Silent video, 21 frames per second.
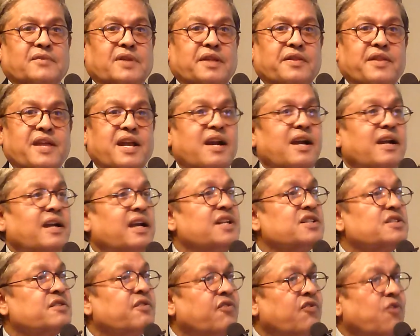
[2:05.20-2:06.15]
There are at
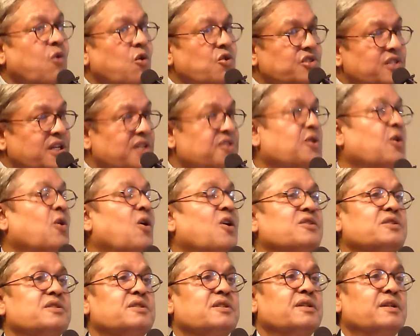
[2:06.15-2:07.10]
least four such
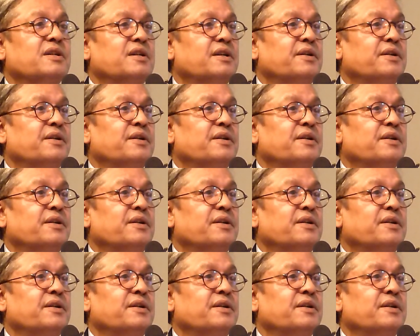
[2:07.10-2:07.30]
laws.